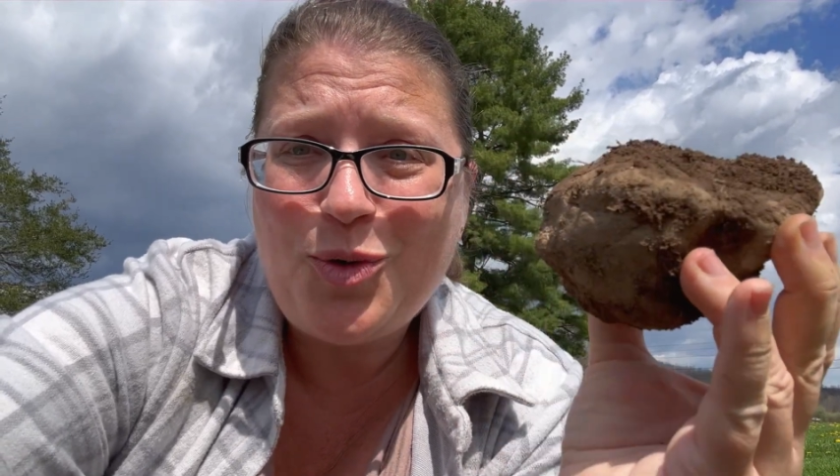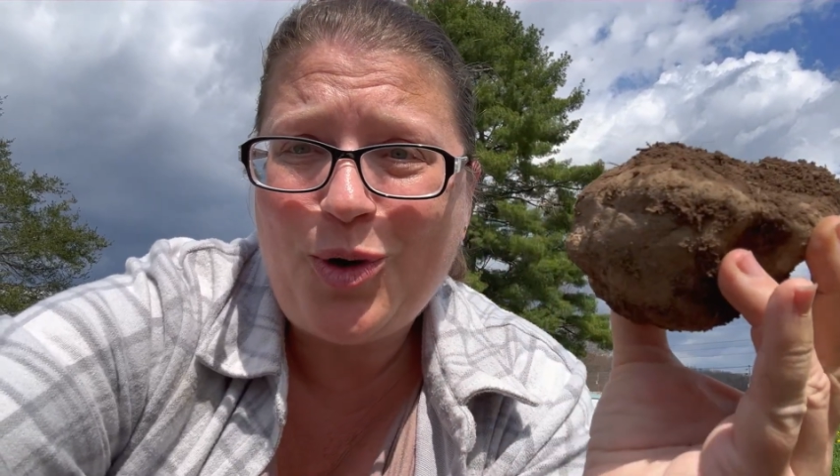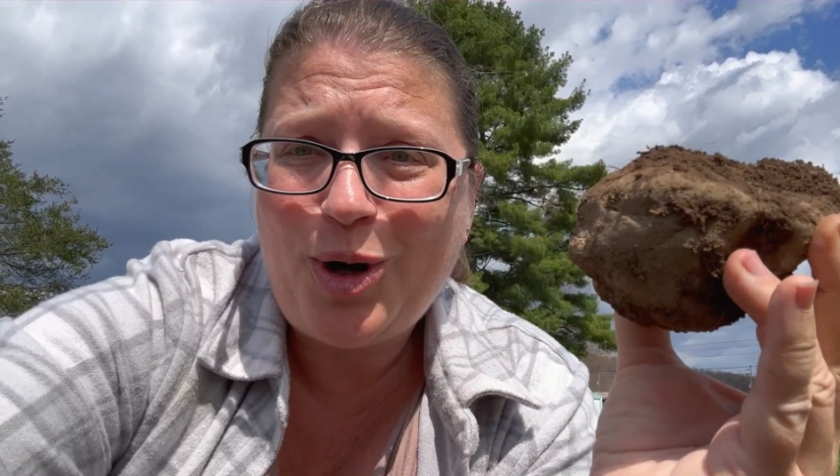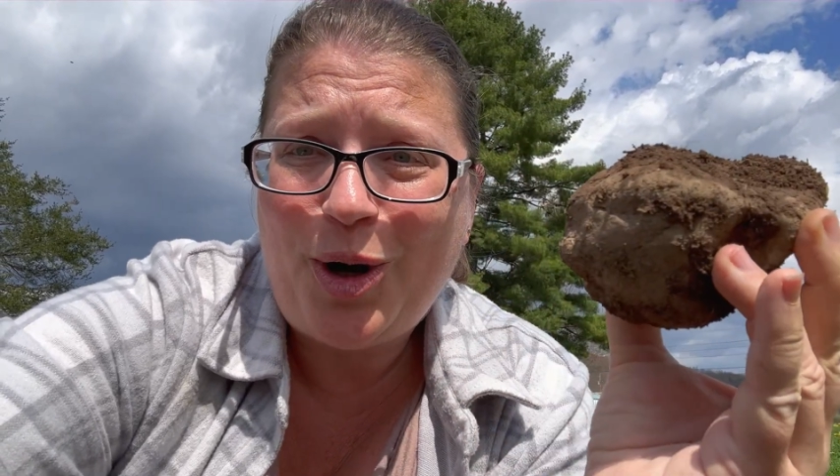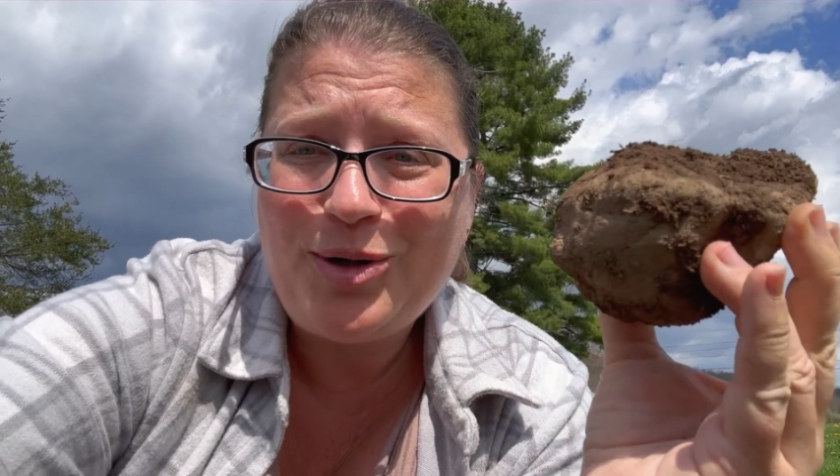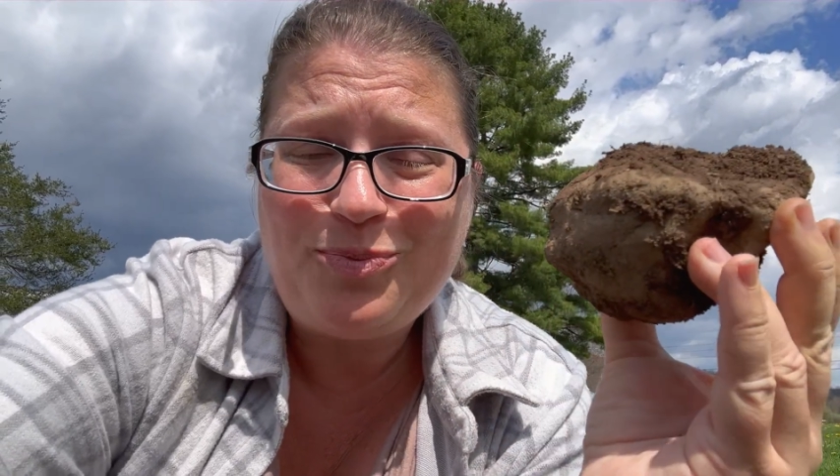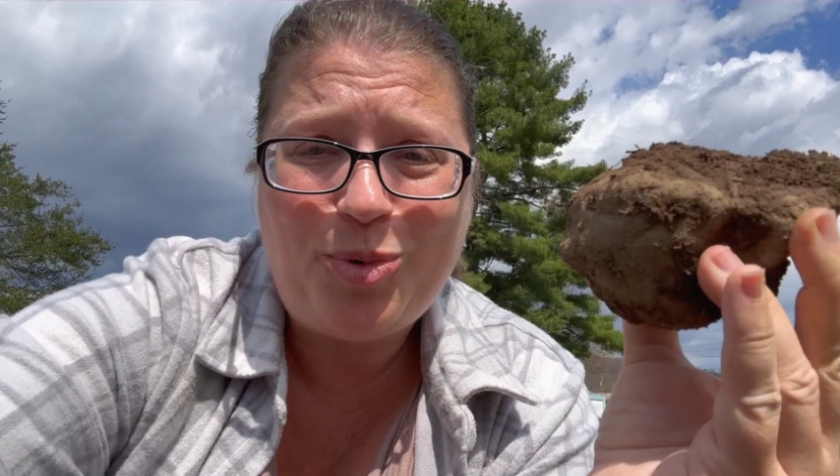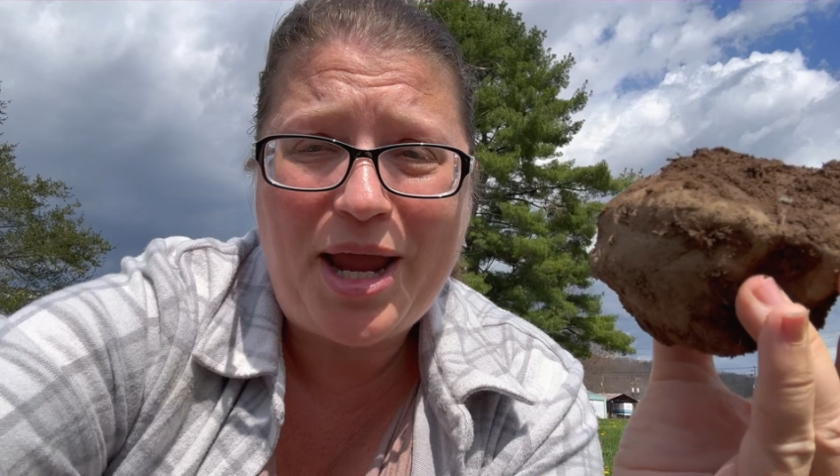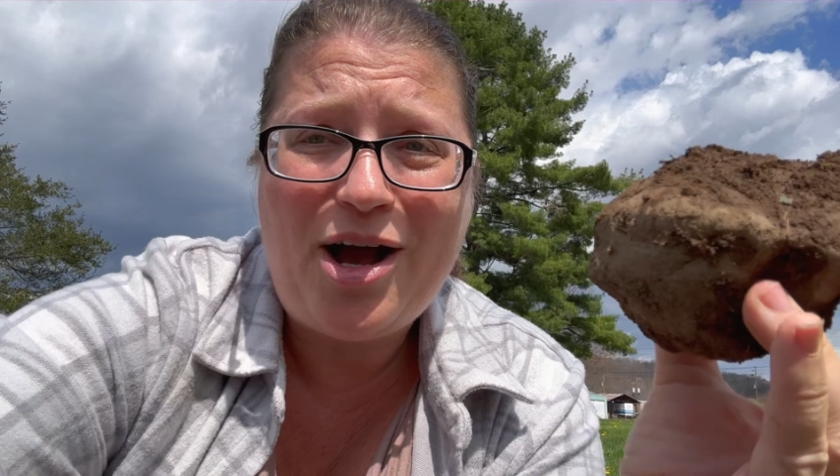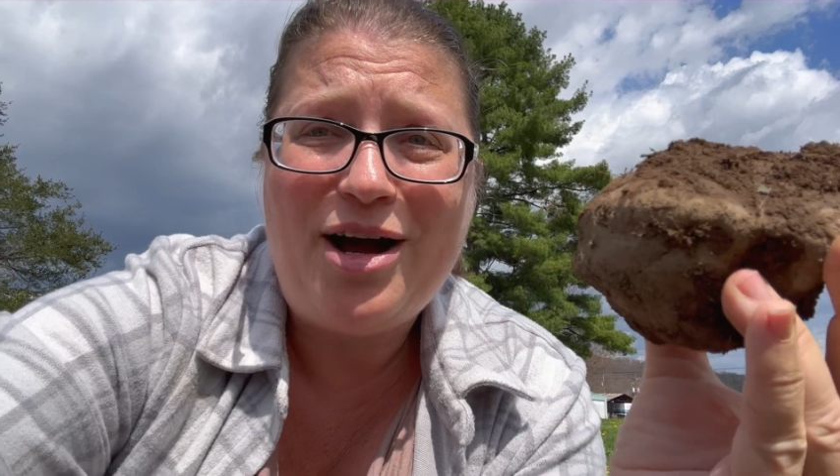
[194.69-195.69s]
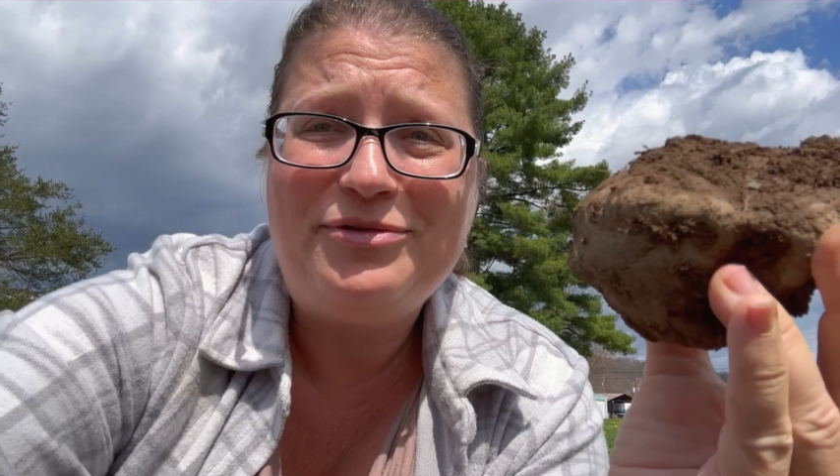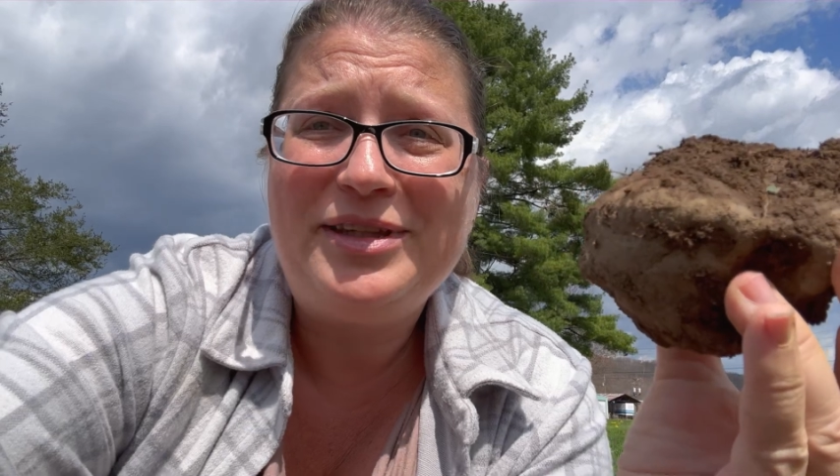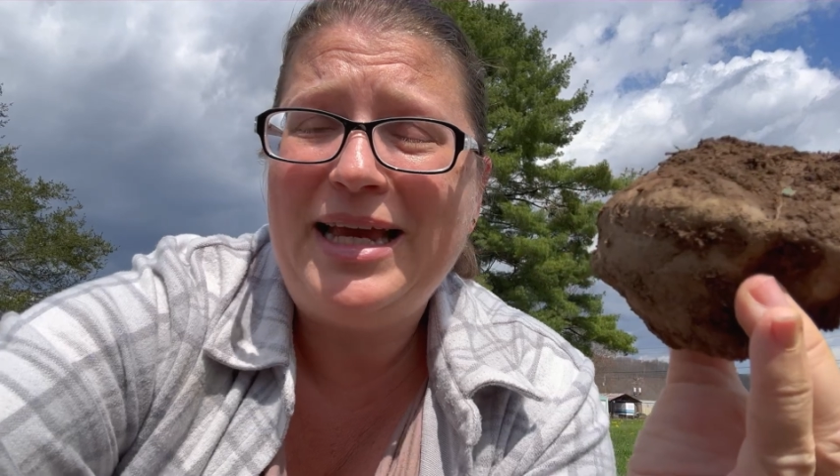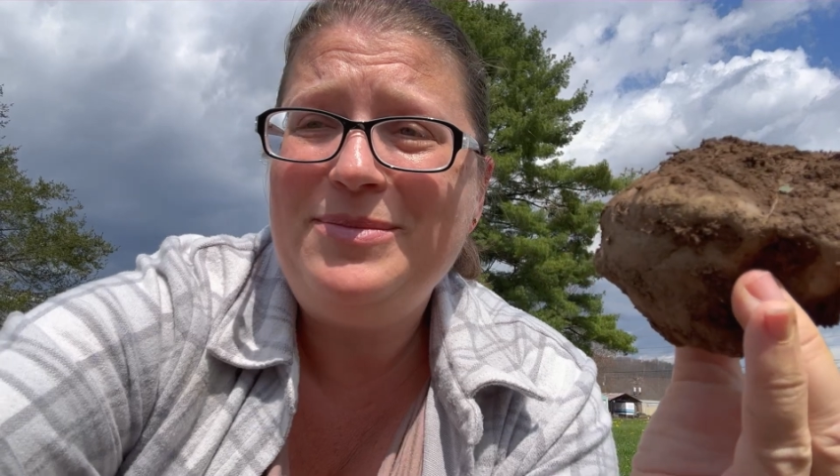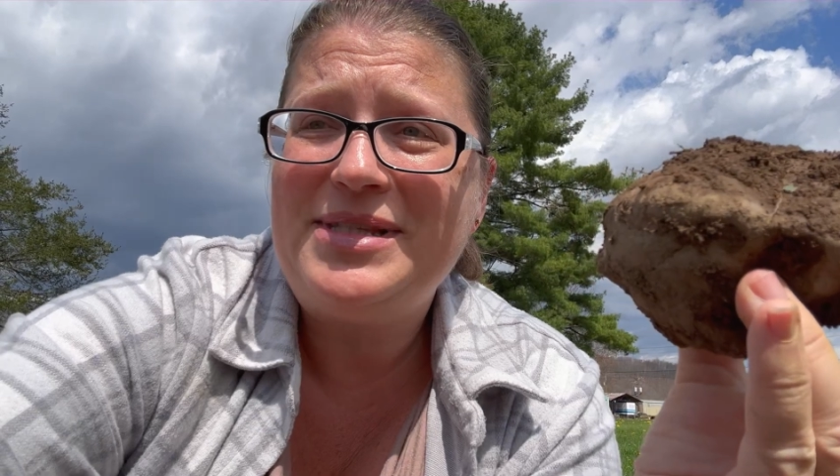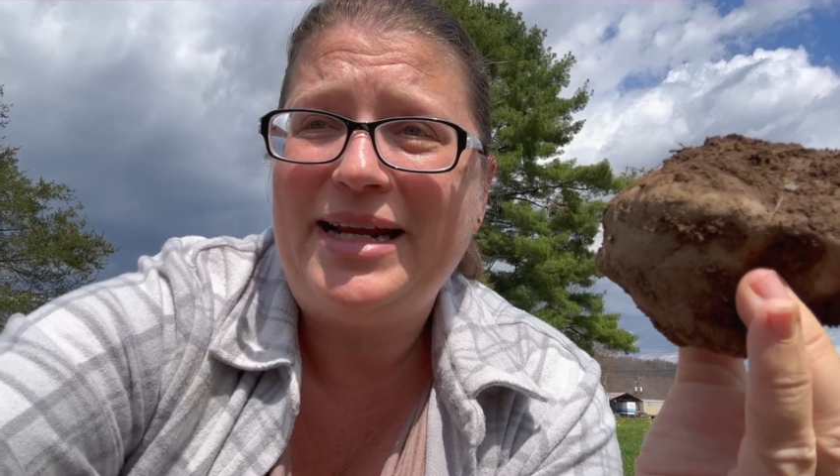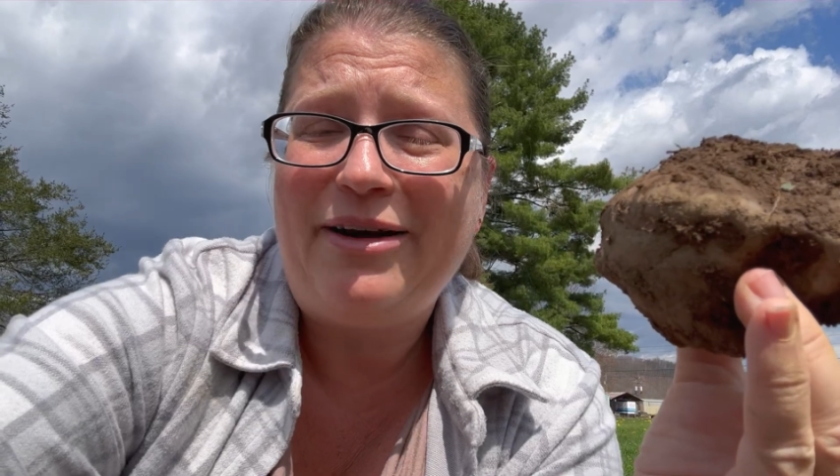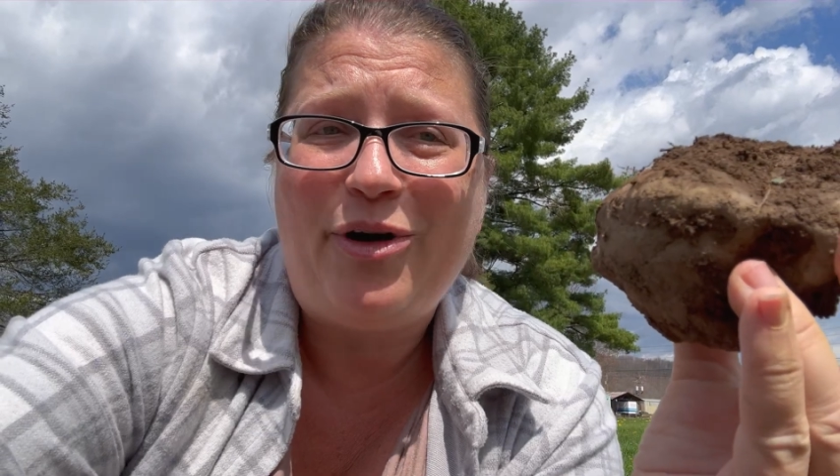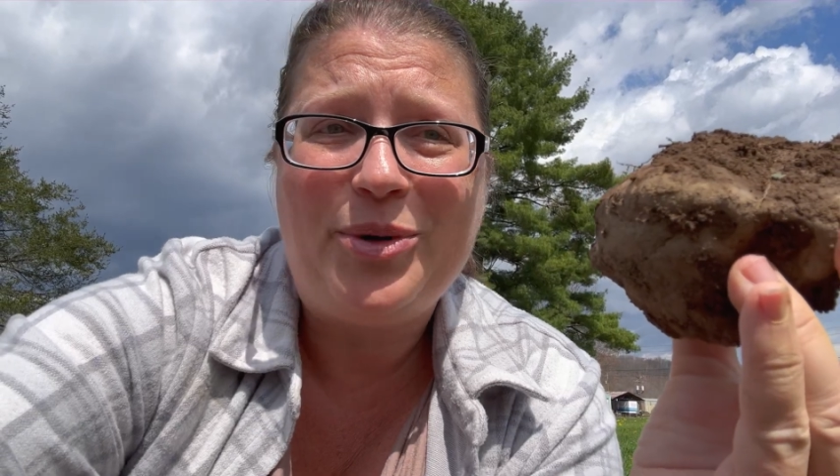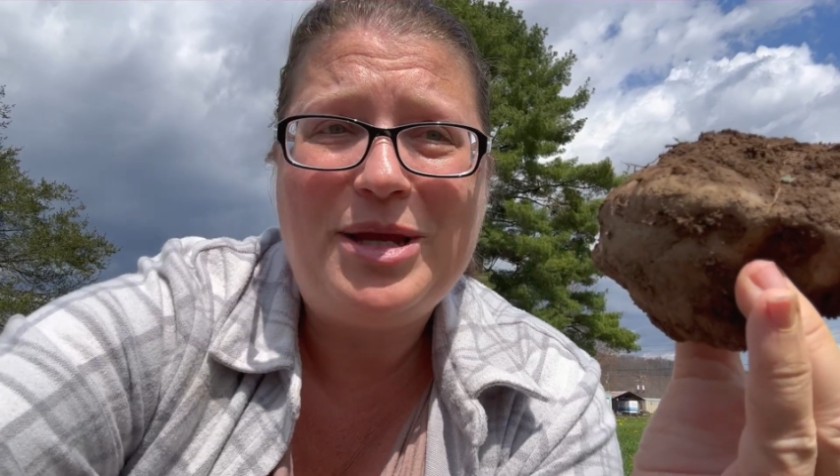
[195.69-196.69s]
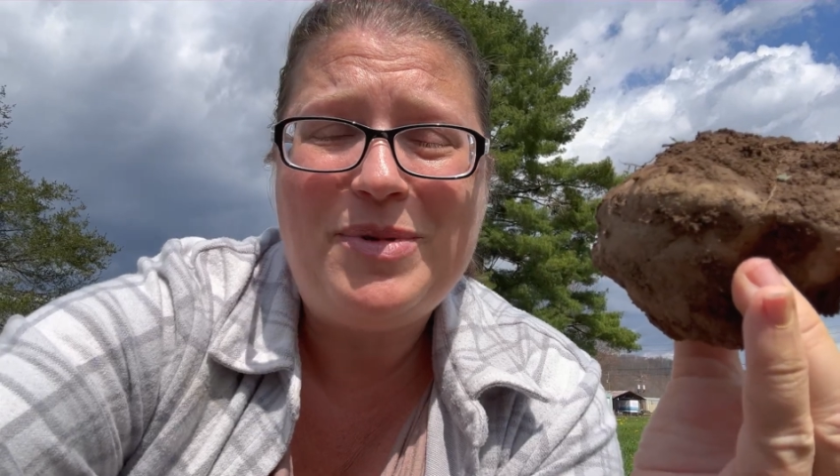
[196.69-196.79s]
or break off limbs that have already